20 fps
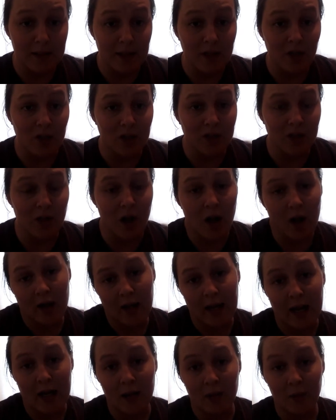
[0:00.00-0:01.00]
I just thought,
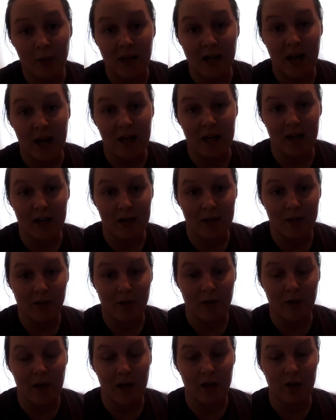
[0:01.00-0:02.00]
again, it'd be kind of nice for
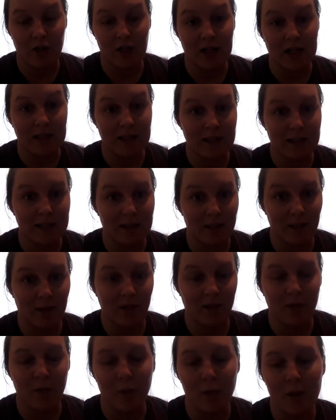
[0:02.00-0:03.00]
you to actually get to see me
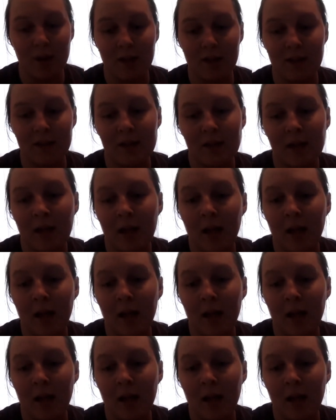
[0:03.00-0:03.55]
for once.